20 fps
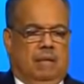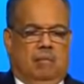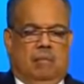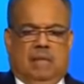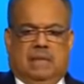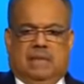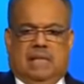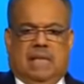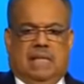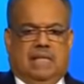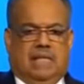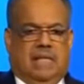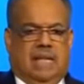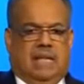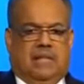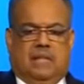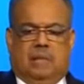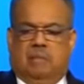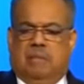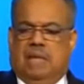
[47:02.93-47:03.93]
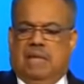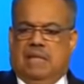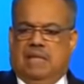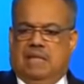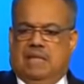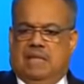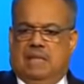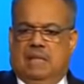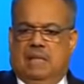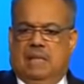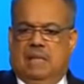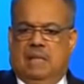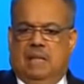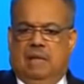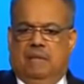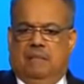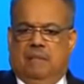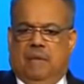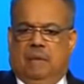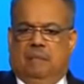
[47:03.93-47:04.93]
But that's not the best.
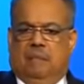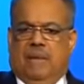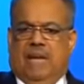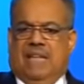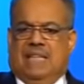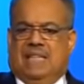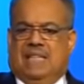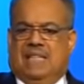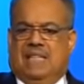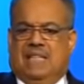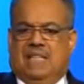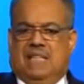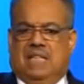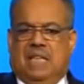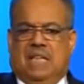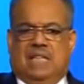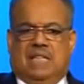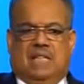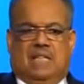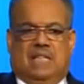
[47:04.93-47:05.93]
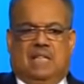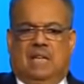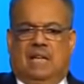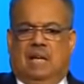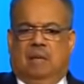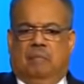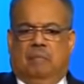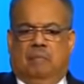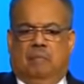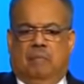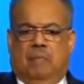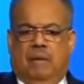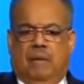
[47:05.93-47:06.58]
The best is yet to come.